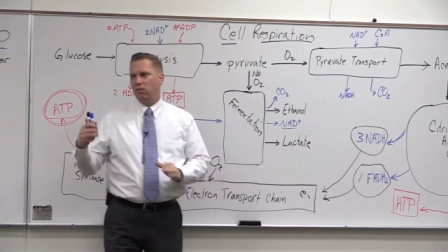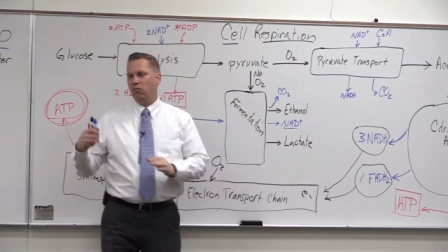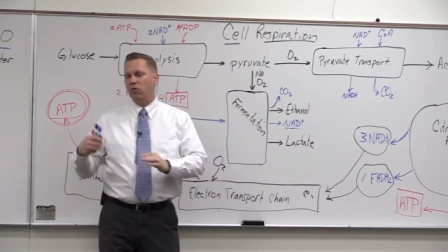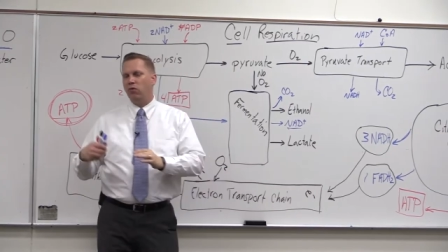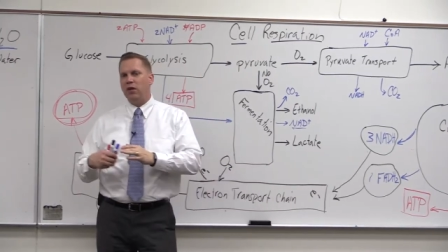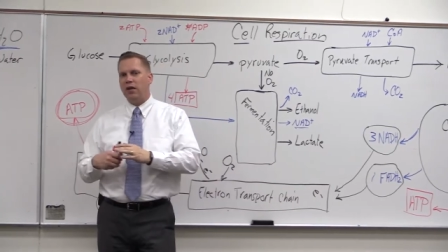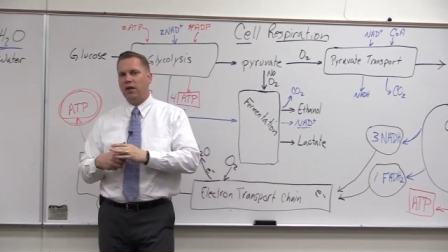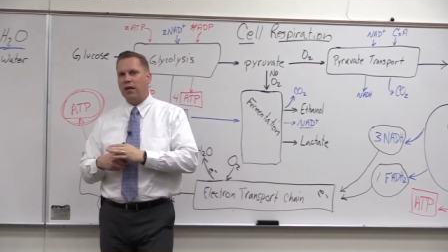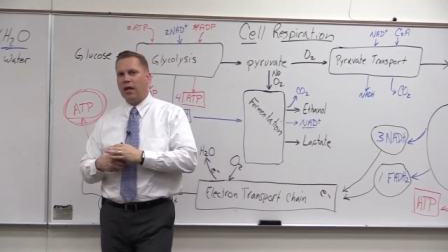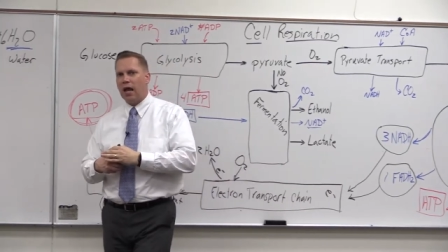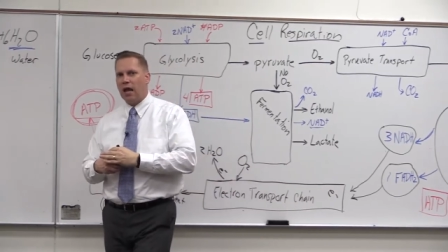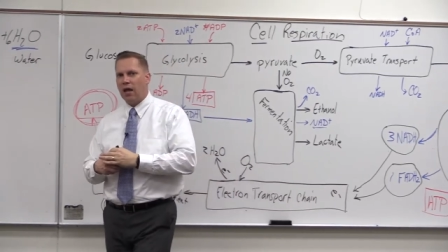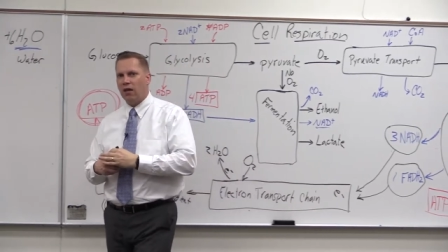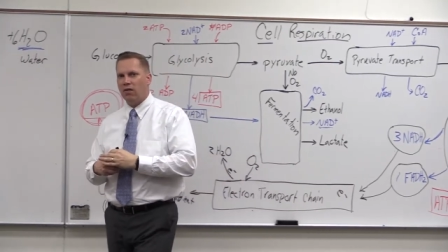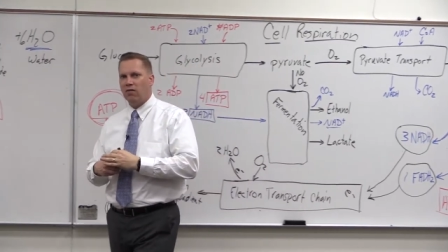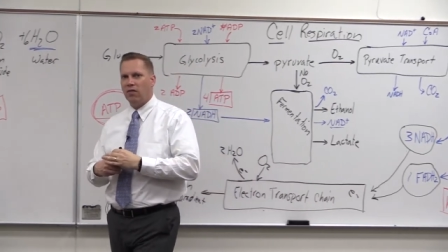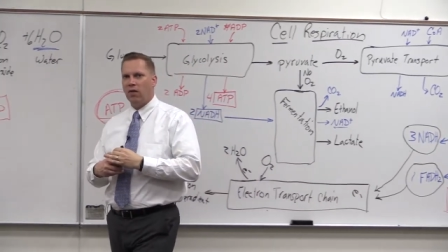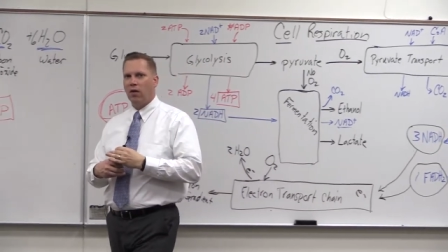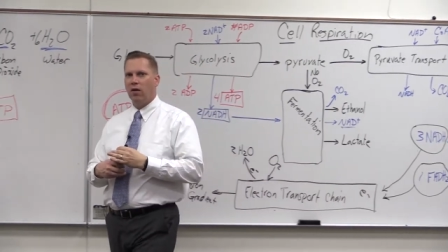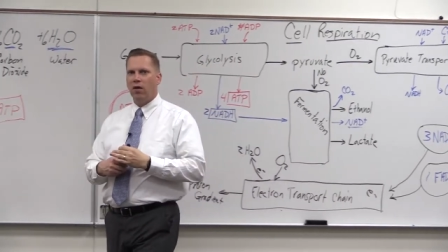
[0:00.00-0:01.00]
three
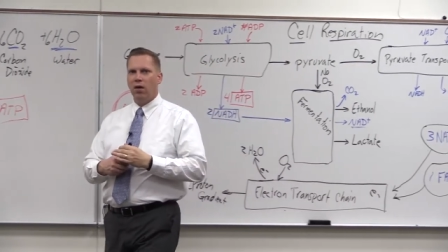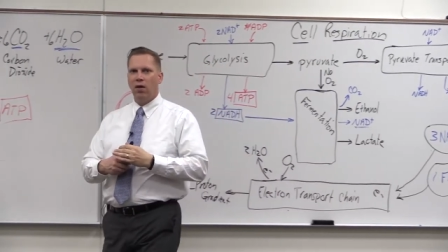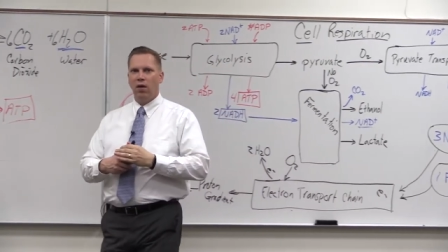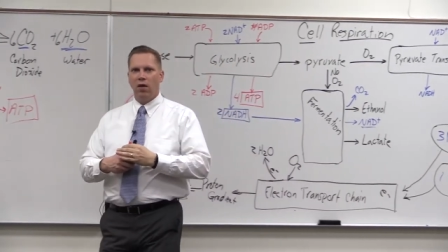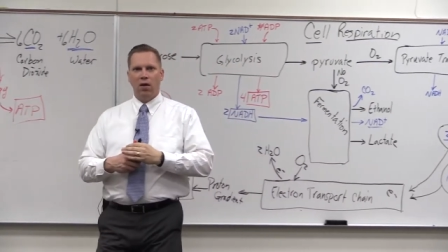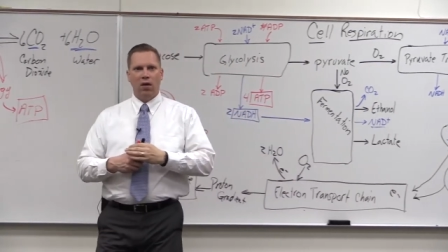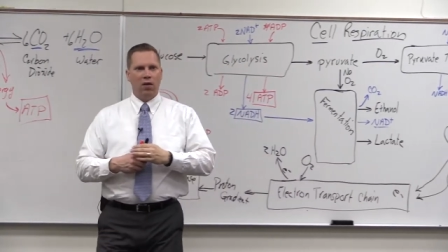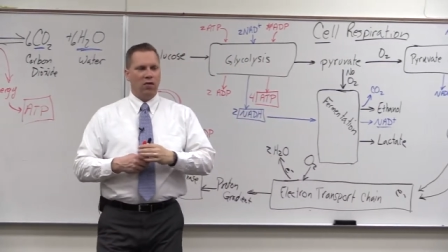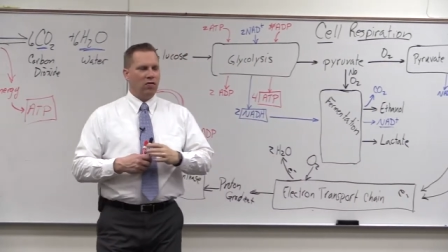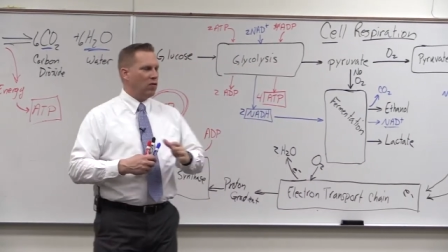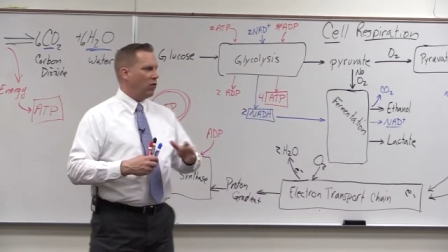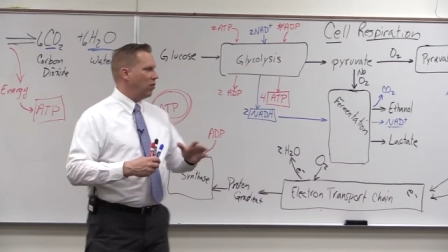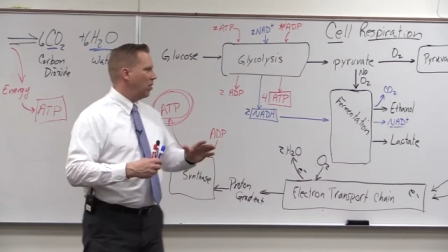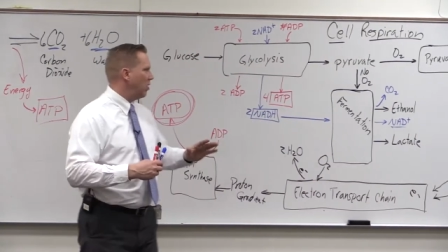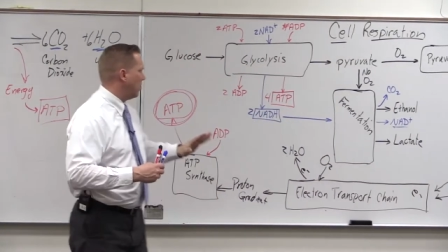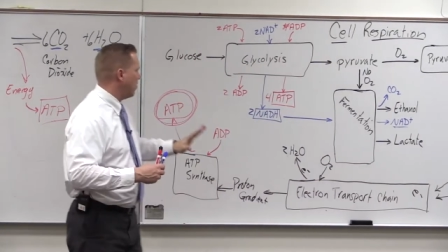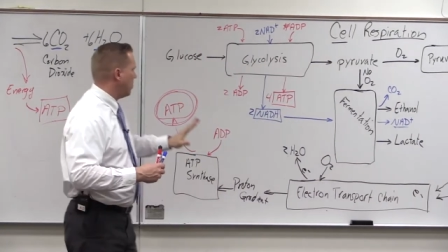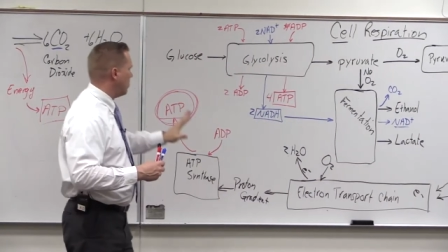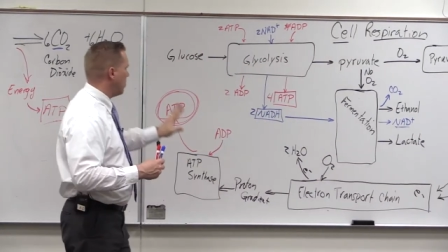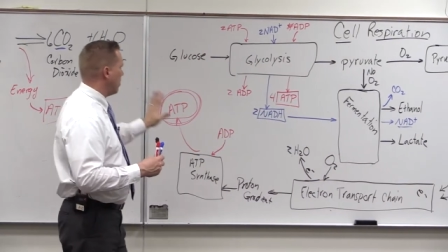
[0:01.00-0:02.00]
days. So
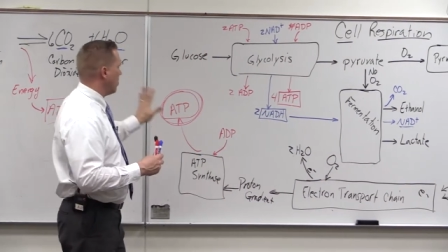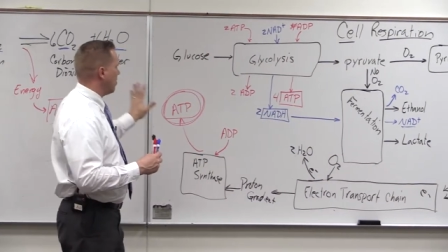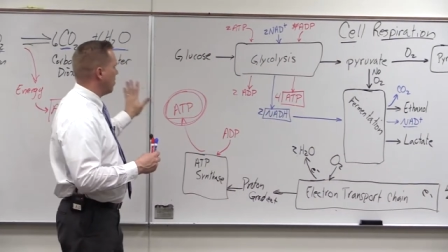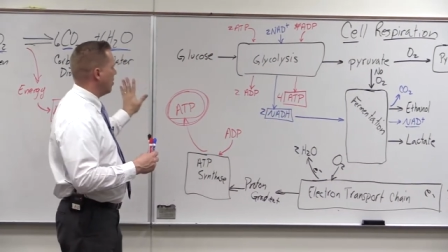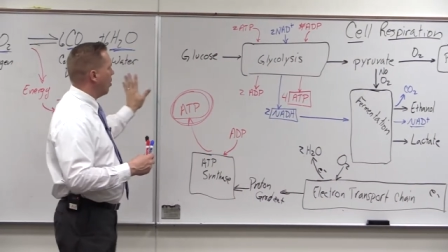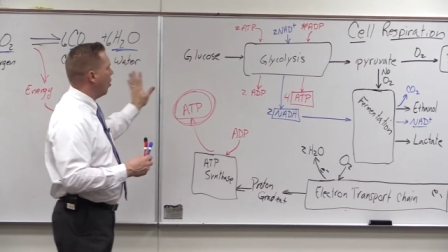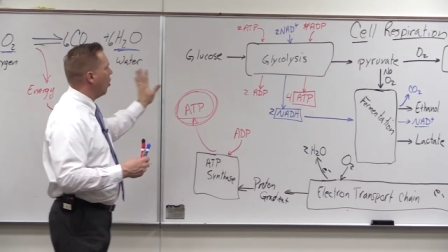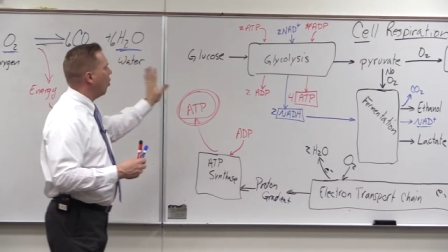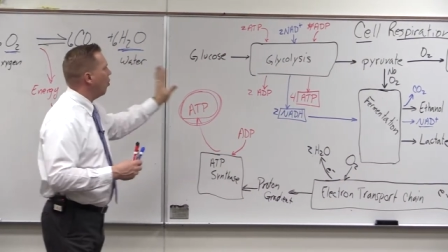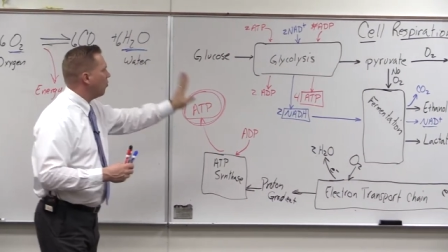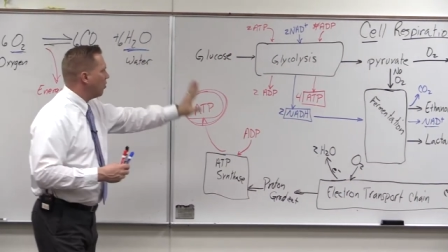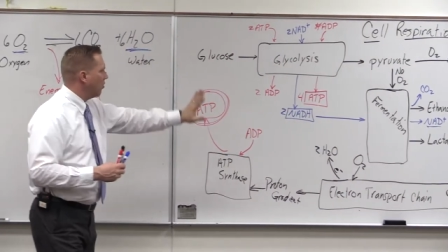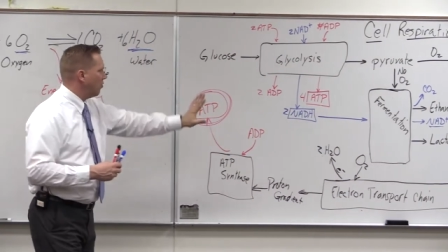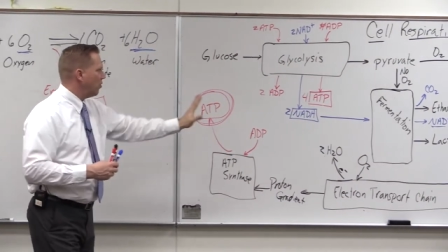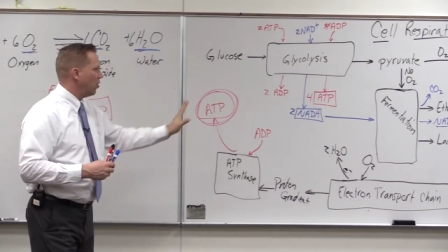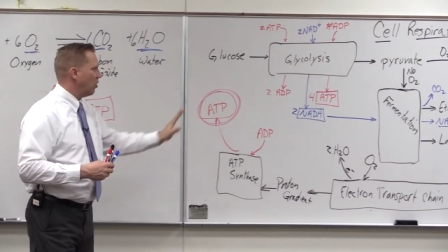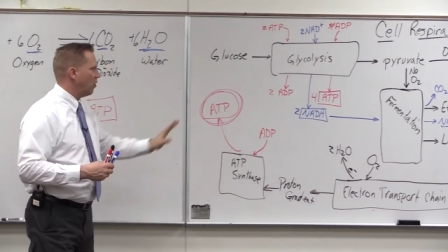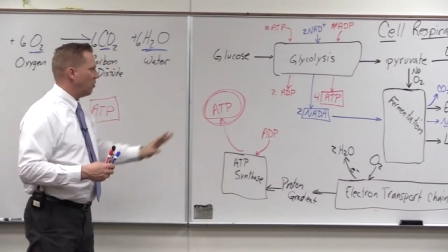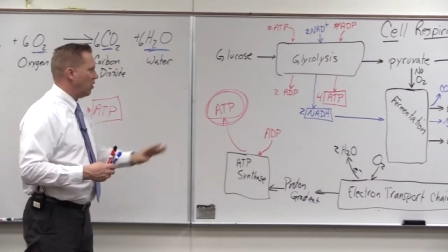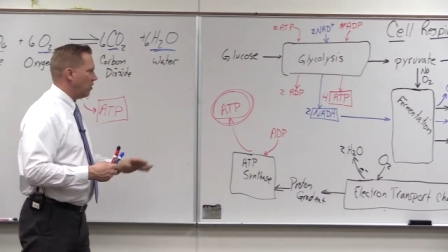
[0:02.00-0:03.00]
this is just an
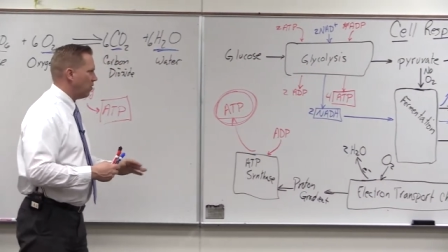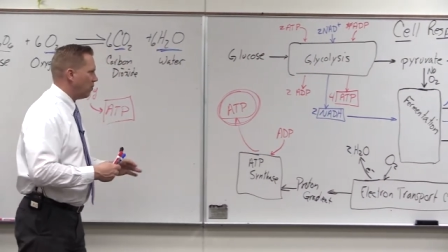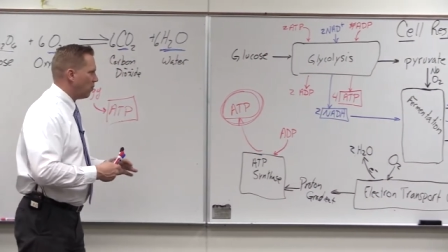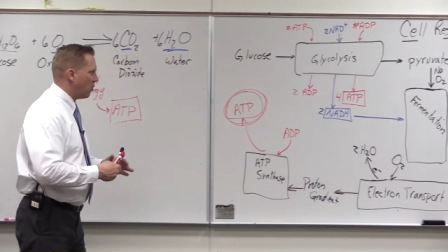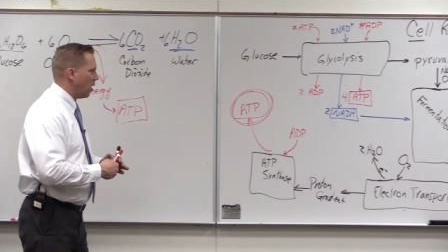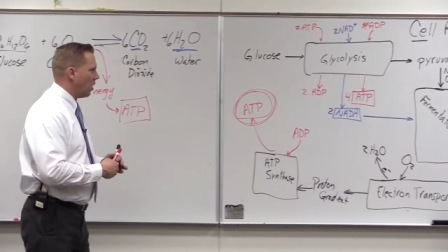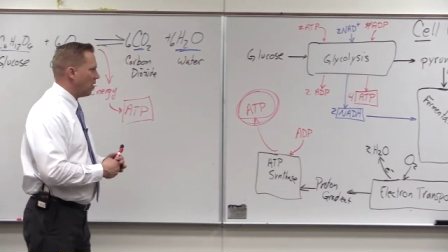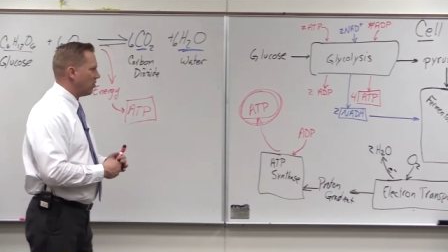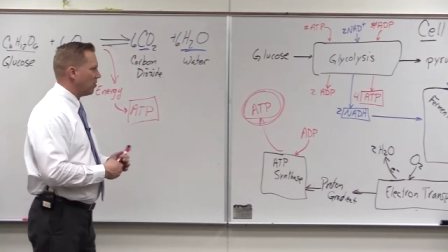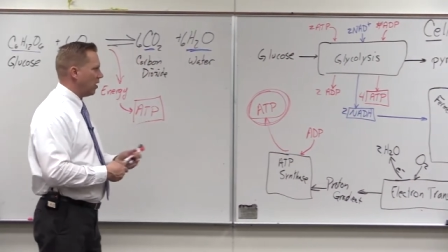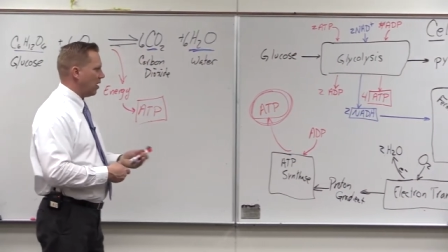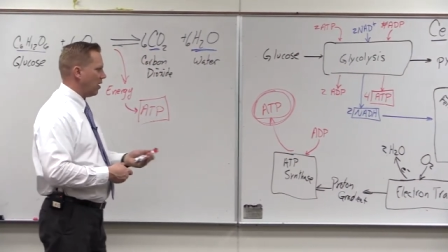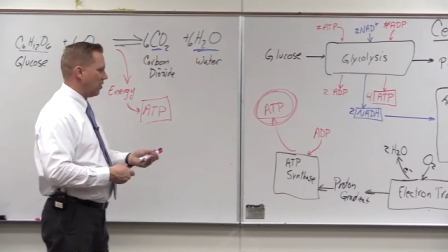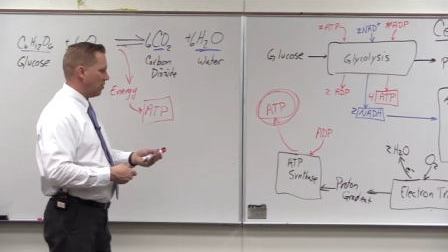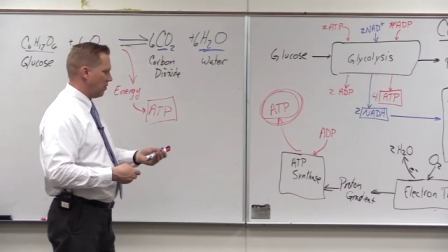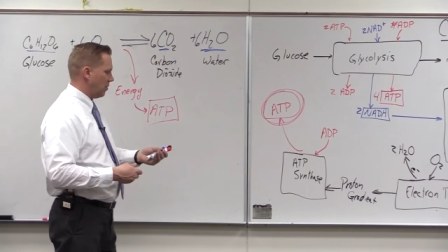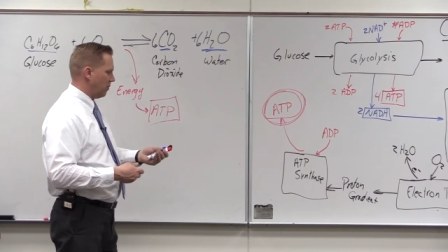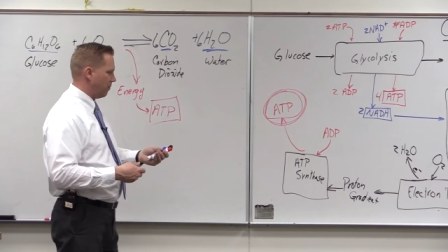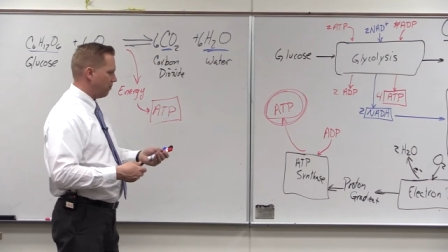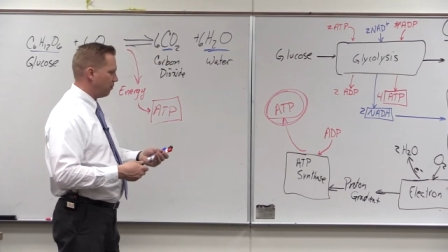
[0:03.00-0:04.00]
overview of this
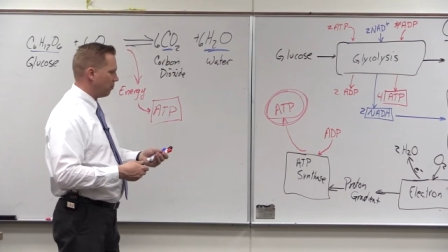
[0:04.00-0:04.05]
process.